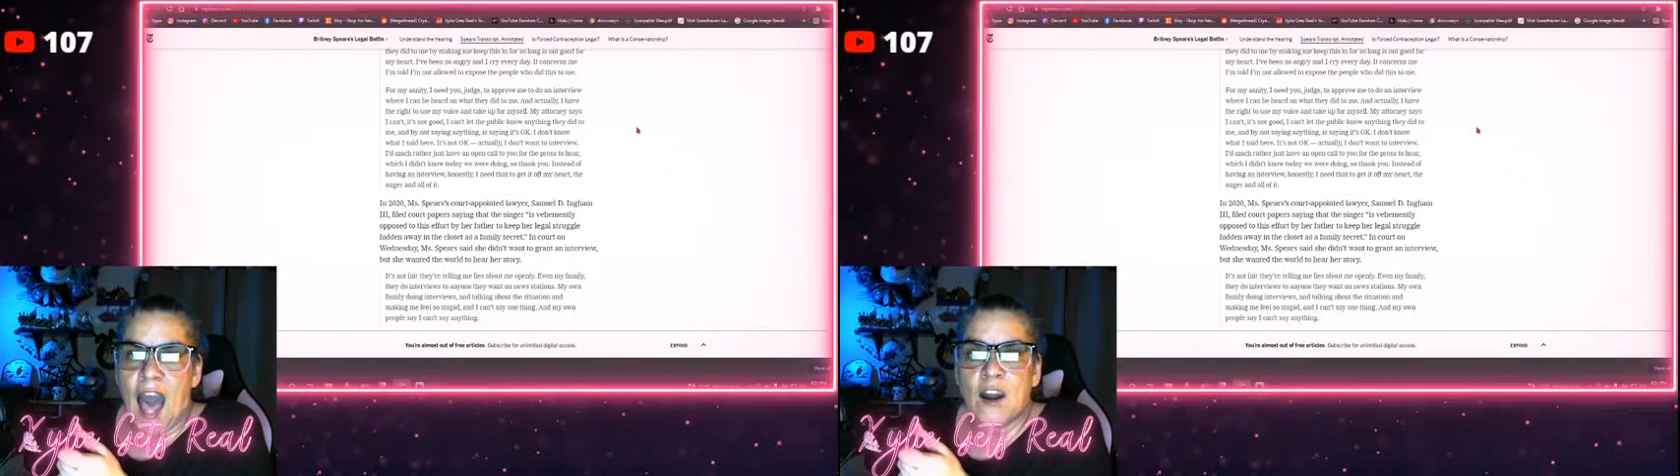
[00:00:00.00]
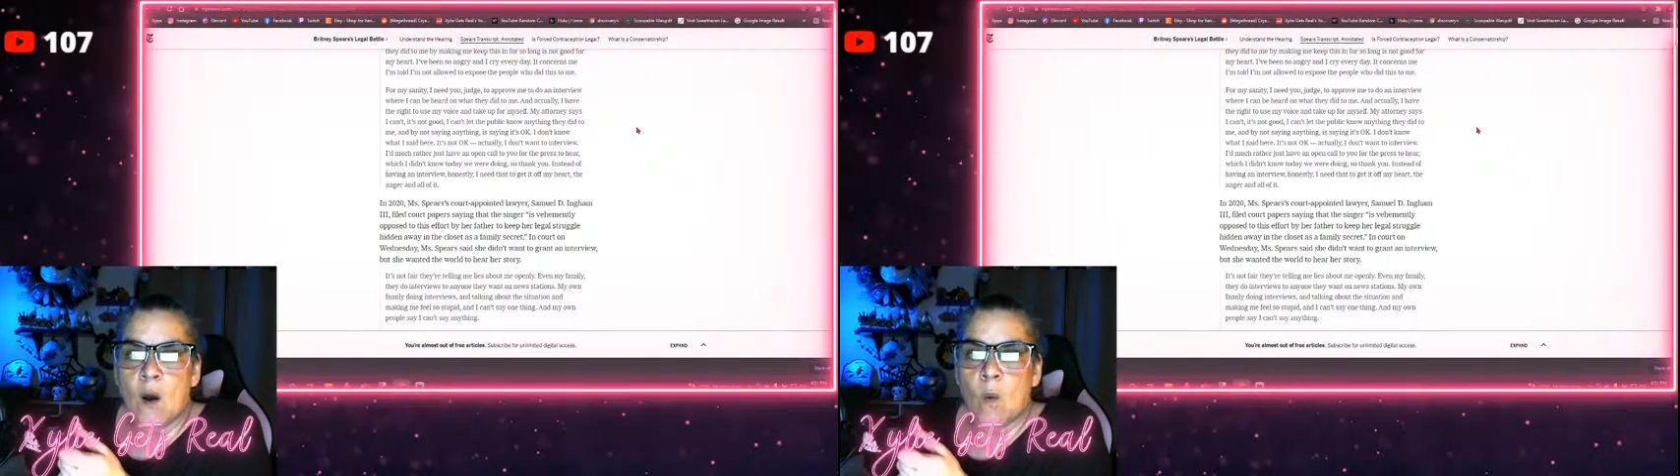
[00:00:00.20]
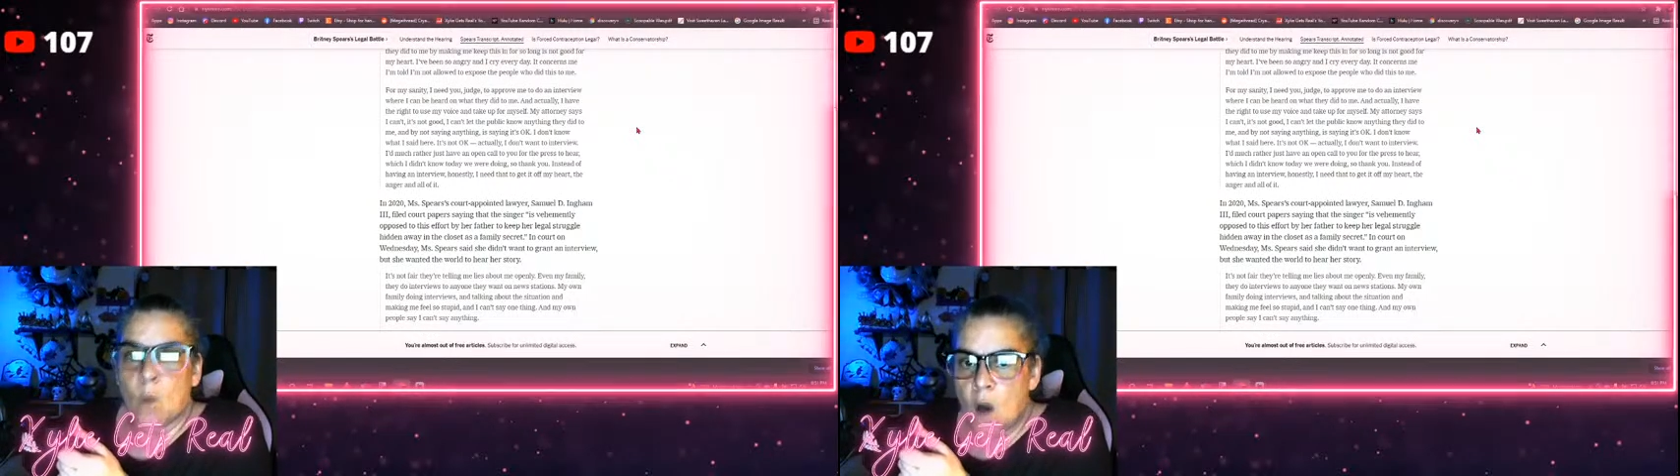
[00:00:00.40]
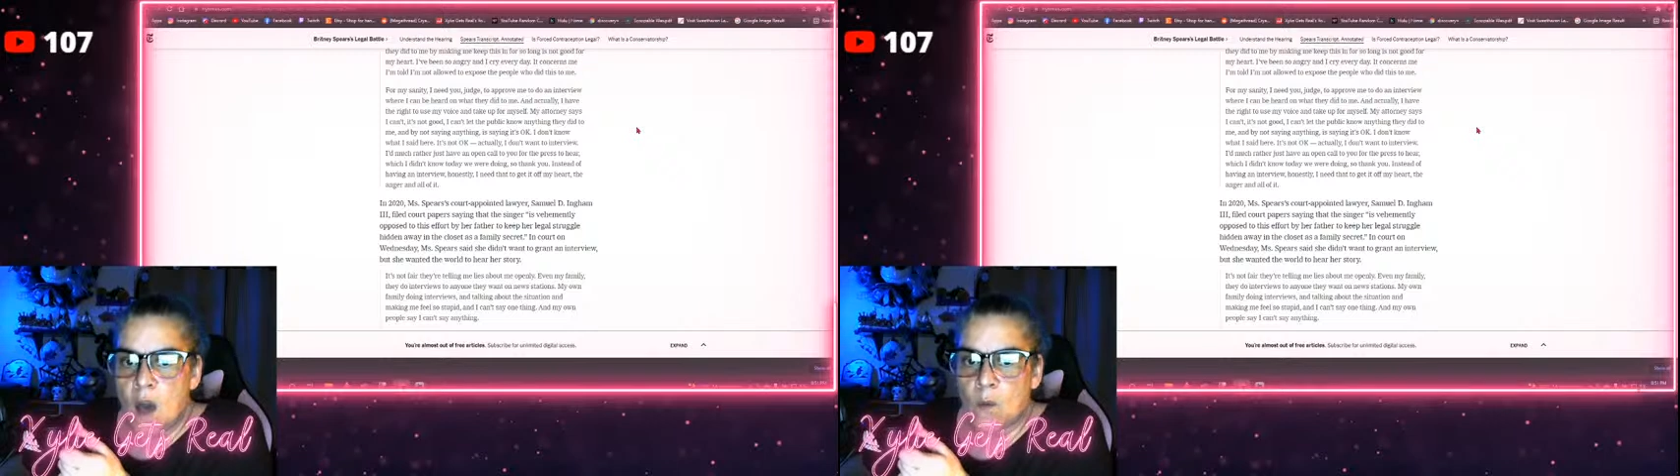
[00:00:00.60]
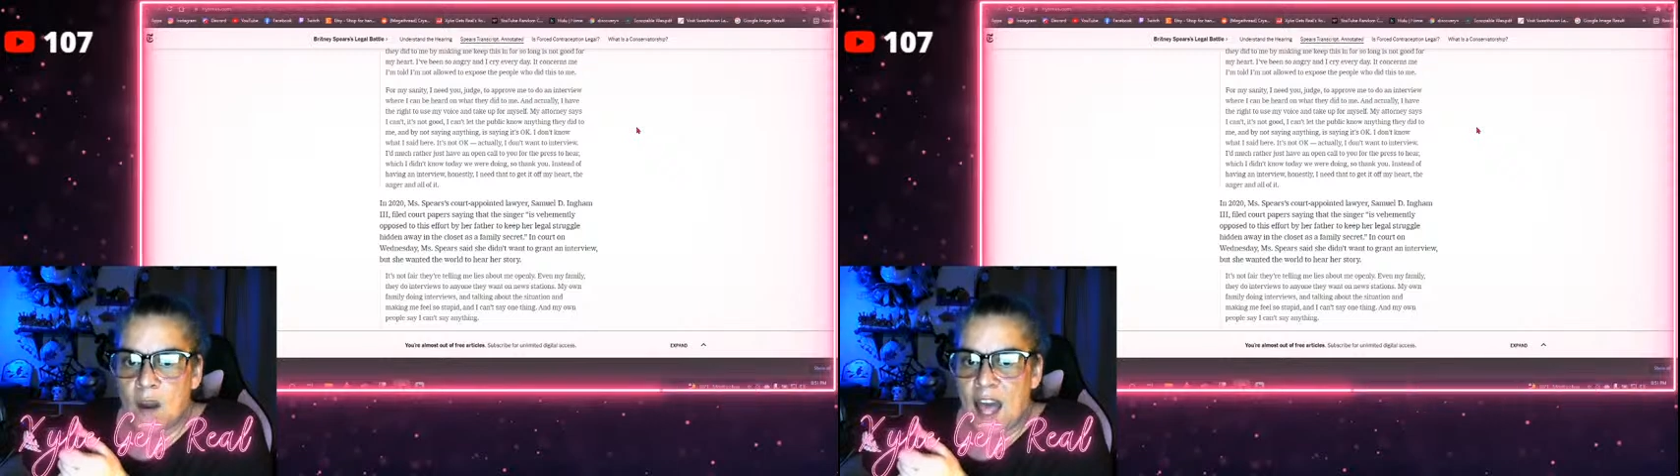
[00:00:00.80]
I don't
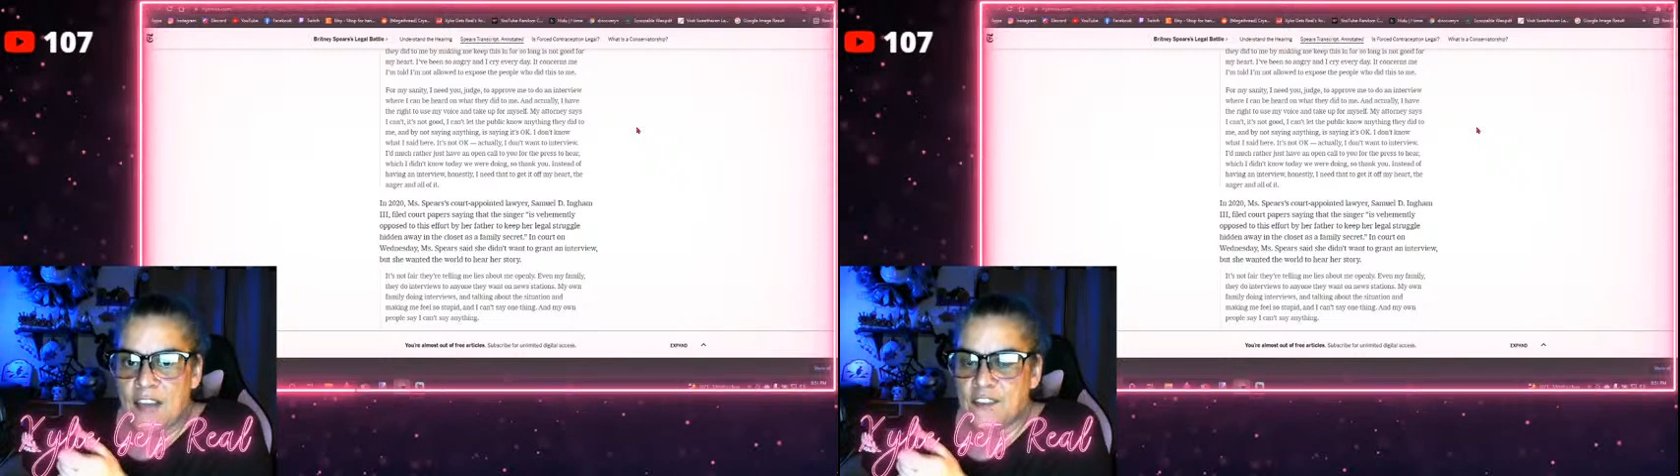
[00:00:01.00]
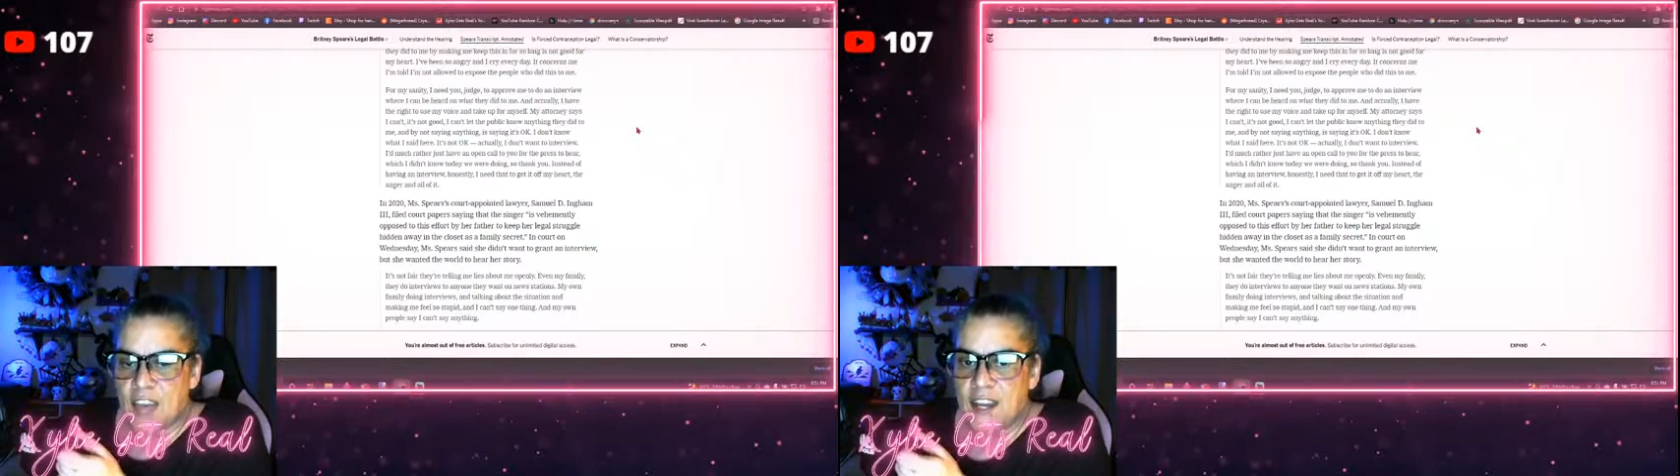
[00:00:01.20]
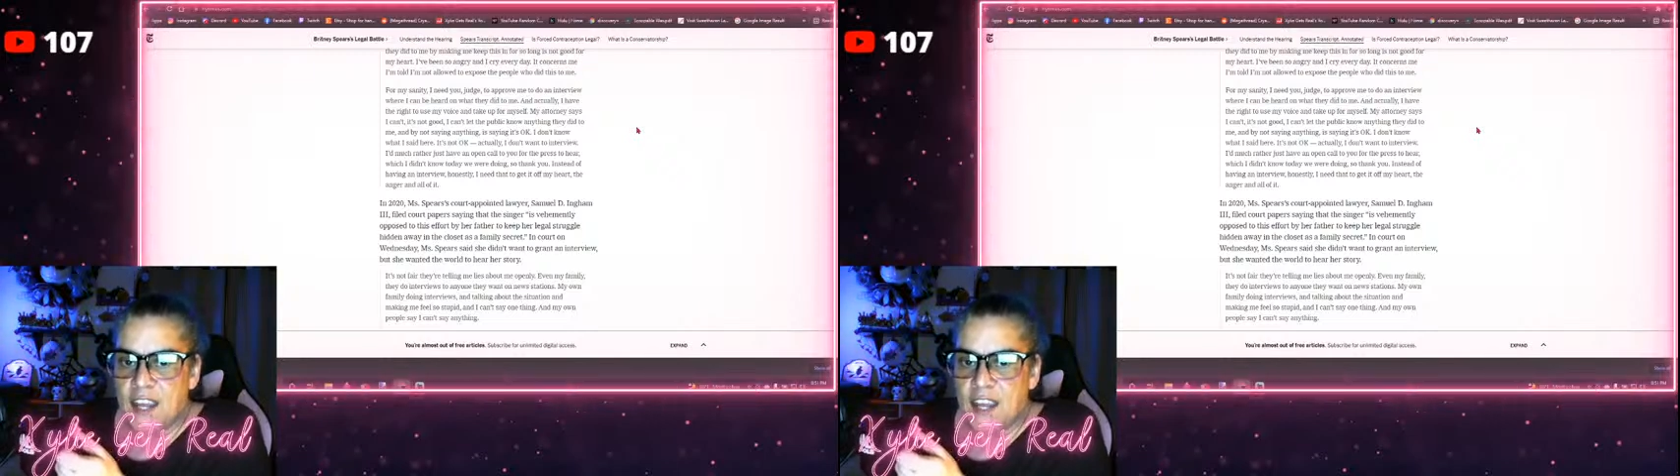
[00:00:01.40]
want what I said